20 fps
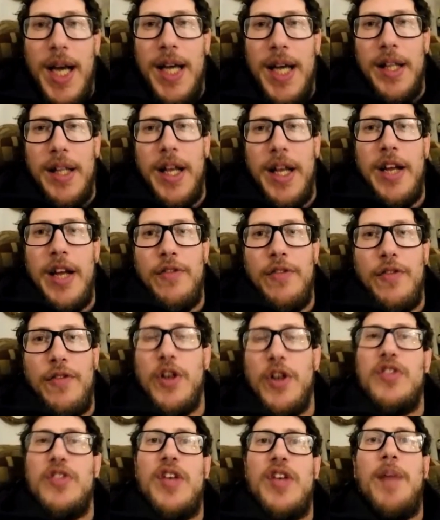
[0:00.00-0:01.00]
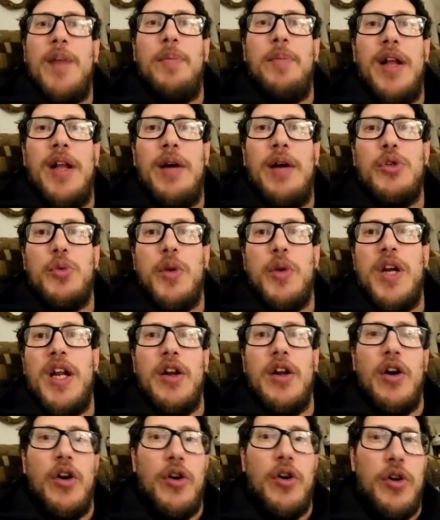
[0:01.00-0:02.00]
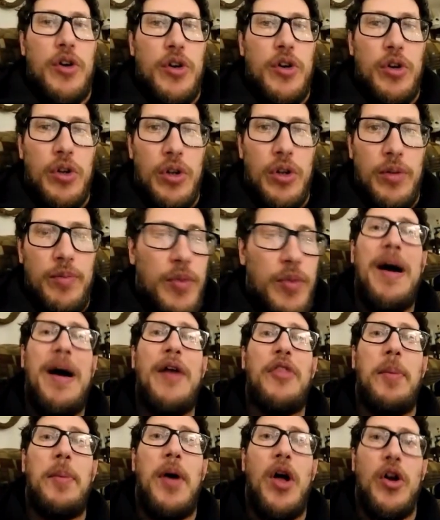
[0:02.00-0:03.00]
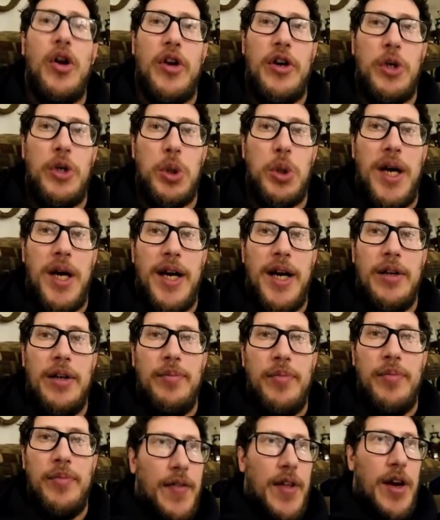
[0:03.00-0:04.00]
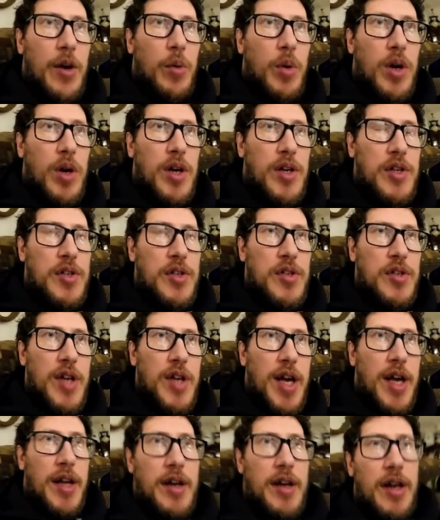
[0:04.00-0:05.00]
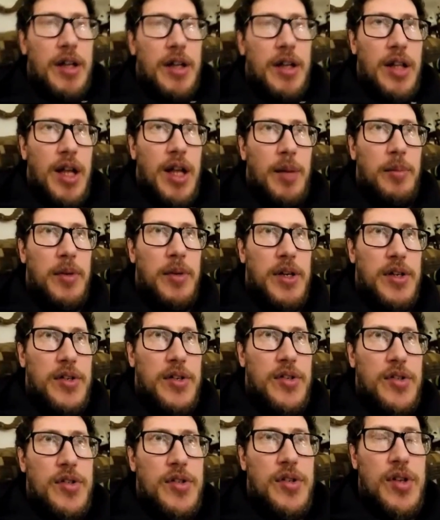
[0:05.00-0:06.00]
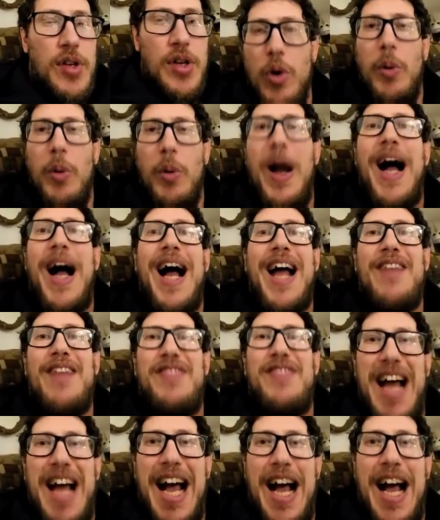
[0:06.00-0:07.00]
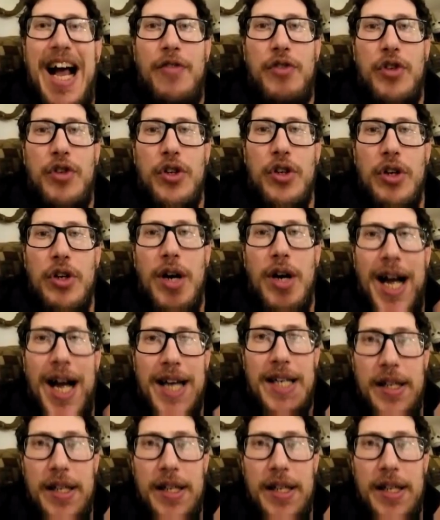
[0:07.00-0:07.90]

And like, for example, I was reading an article about the Paul Gear trial, and there was an alumnus who arrived after I